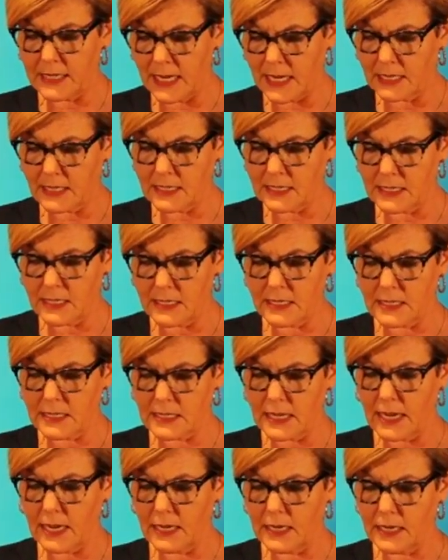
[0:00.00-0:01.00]

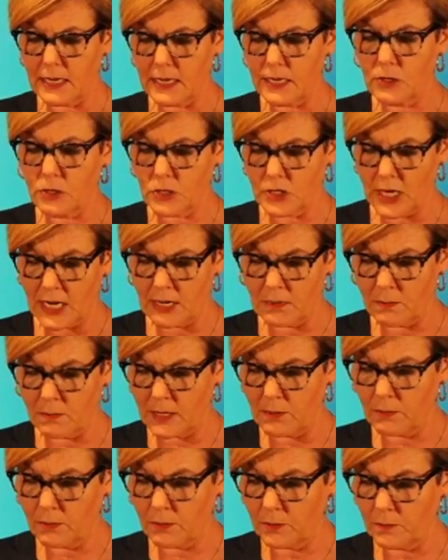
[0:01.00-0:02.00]
dances and entertained
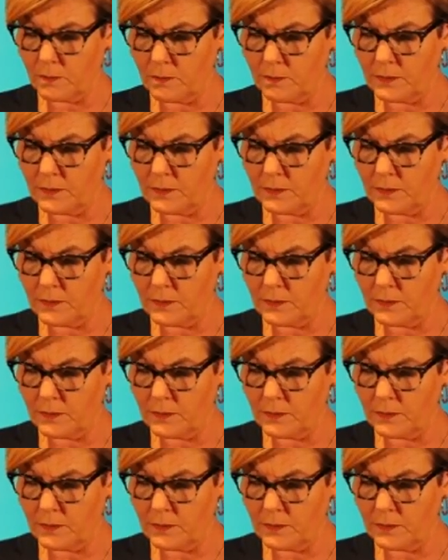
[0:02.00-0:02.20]
people.